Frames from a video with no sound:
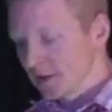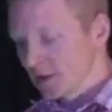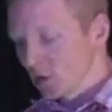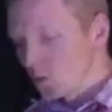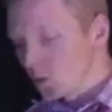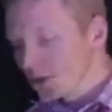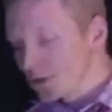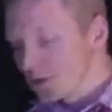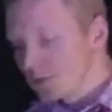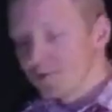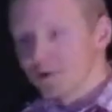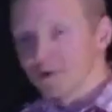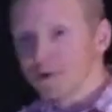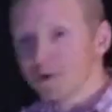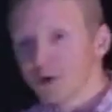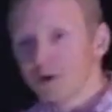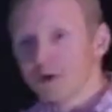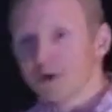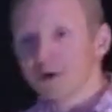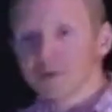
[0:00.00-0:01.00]
When you feel
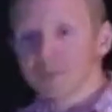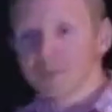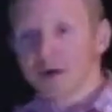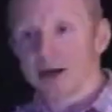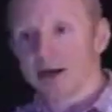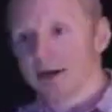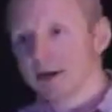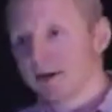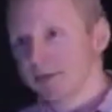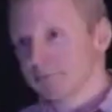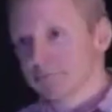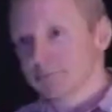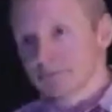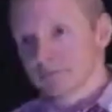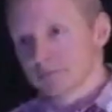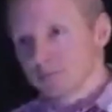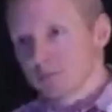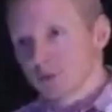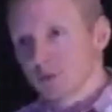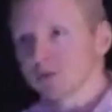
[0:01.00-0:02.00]
hurt by
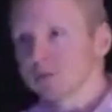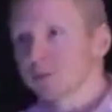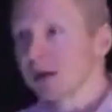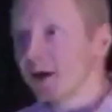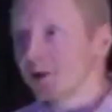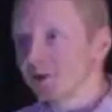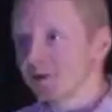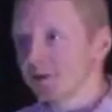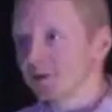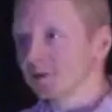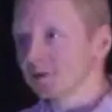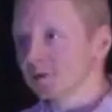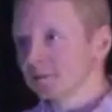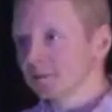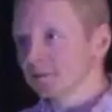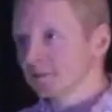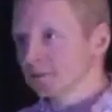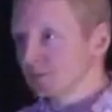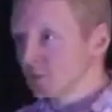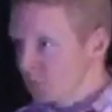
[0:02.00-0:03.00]
your spouse,
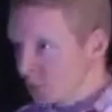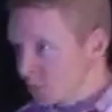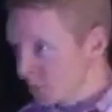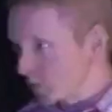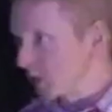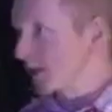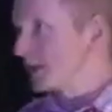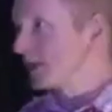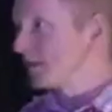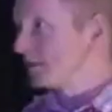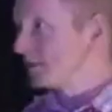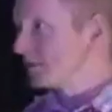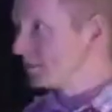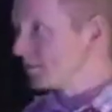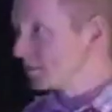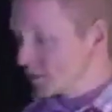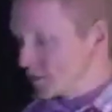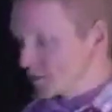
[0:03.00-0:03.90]
you pray for your